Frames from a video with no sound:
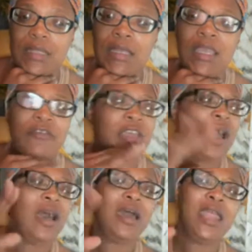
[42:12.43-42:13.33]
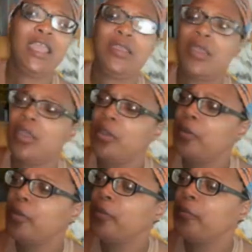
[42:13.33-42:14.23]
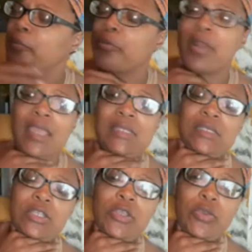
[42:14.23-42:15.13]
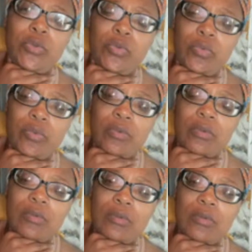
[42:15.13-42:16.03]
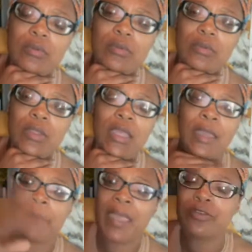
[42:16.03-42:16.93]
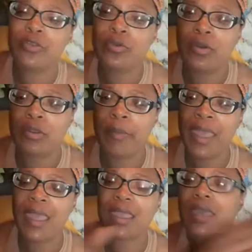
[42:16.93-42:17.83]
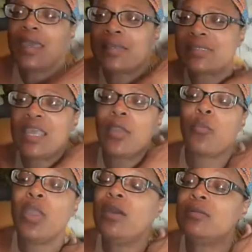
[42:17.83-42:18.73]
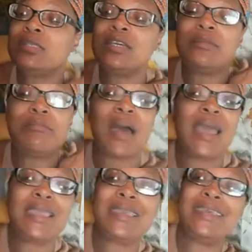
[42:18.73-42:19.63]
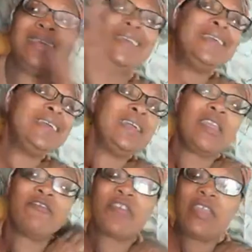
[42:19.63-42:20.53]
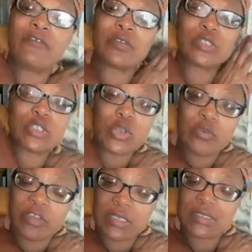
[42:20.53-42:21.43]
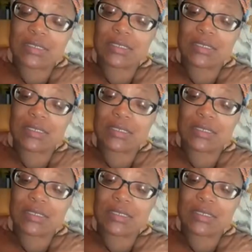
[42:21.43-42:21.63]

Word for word: If God ain't praising you and patting you on the back and saying, well done, my good and faithful servant,